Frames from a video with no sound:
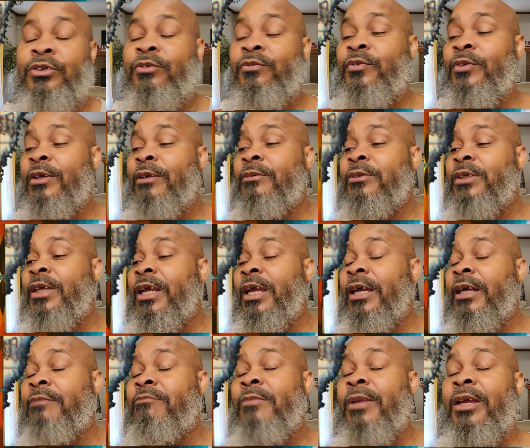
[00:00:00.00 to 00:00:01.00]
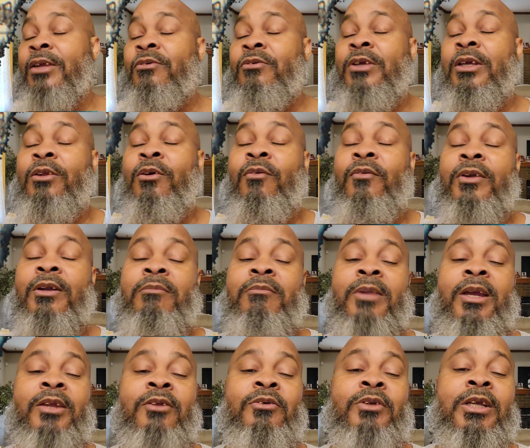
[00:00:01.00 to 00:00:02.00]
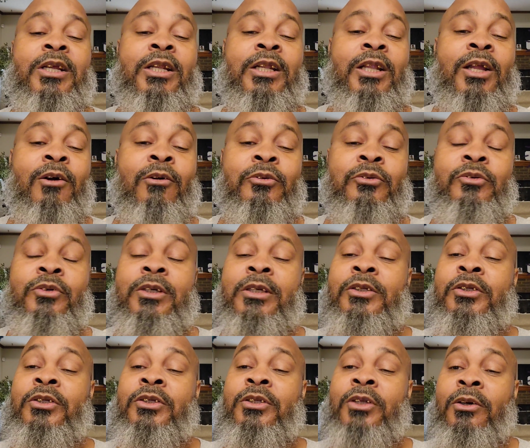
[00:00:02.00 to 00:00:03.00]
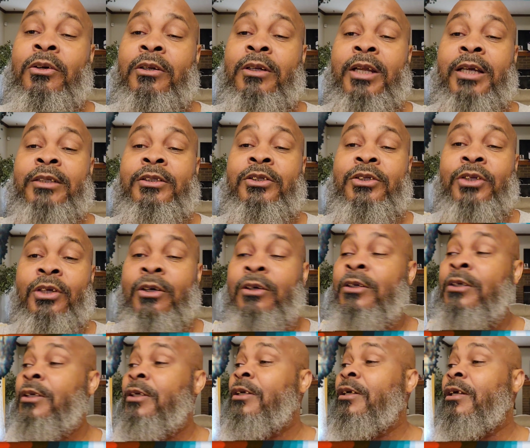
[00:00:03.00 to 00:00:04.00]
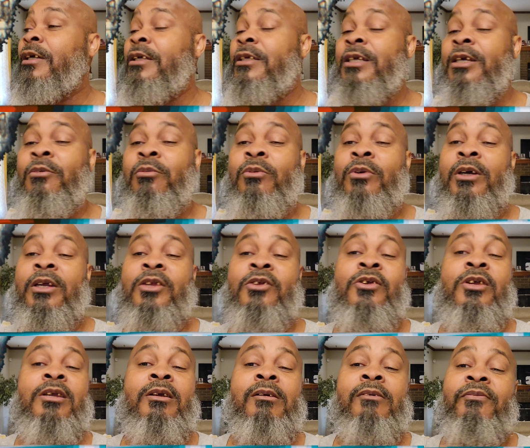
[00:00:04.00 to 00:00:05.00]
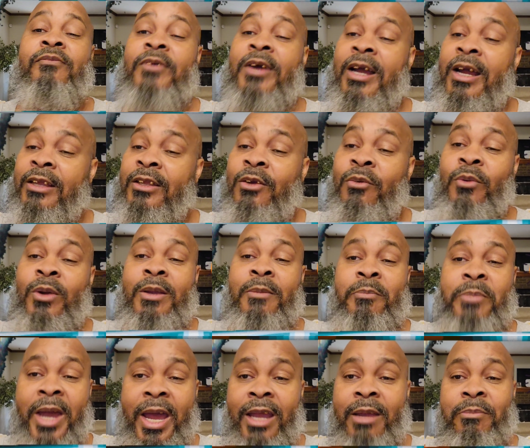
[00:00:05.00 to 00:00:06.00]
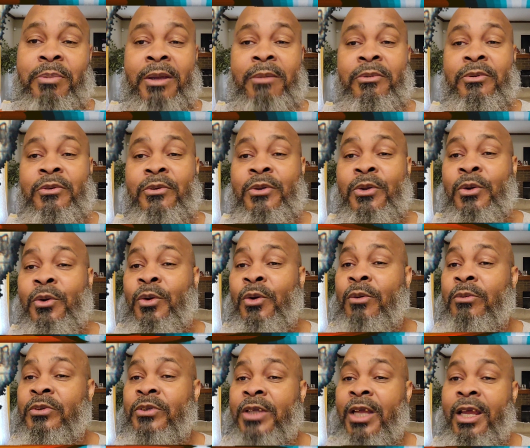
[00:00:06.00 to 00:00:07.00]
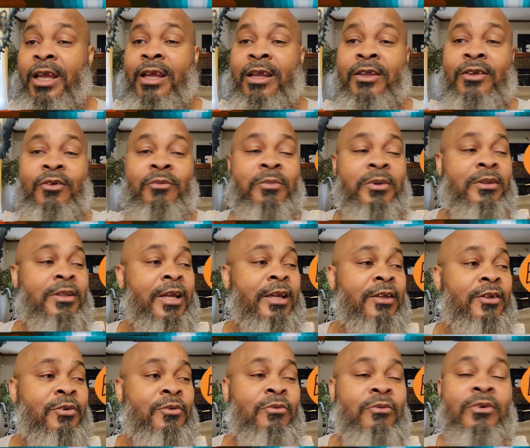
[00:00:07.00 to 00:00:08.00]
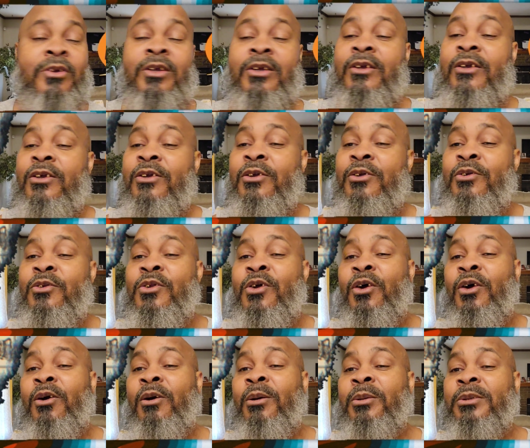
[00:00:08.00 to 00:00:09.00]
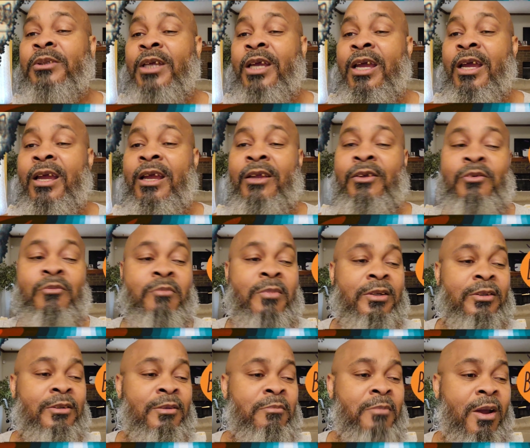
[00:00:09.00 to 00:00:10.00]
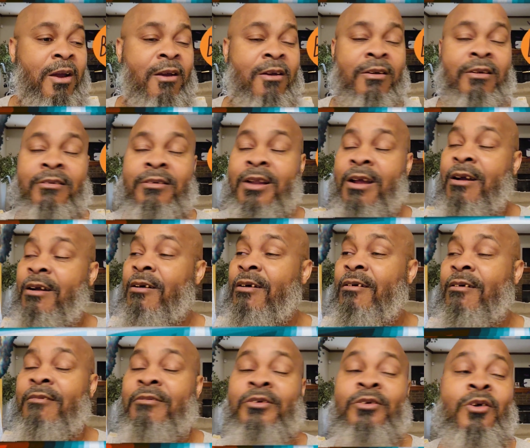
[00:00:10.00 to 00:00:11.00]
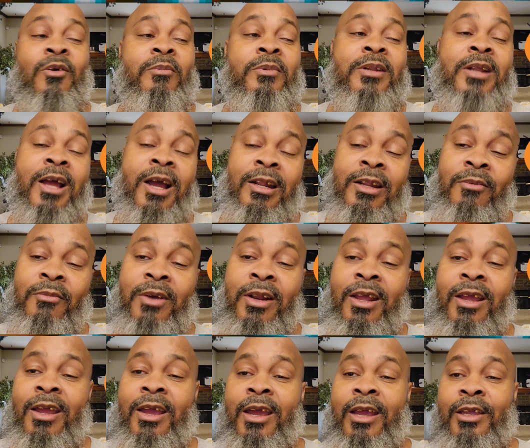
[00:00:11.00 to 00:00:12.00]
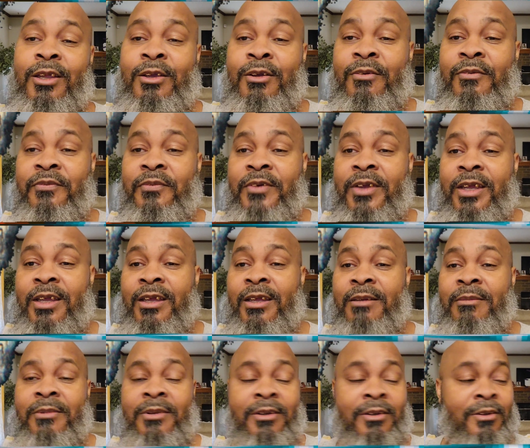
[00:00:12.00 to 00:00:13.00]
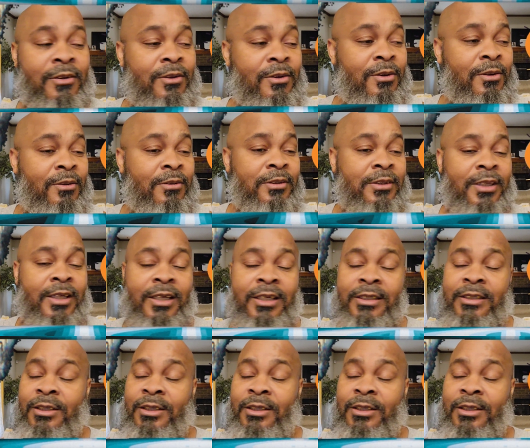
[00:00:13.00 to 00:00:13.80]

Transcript: You feel what I'm saying? Because, man, you get over there, man, you get lost, you get stuck like Chuck. And guess what? You ain't gonna find your way back, baby. You know what I'm saying? You be think you, you know what I'm saying? You miss America. No, you gonna be down there with that. You feel me? You know what I'm saying?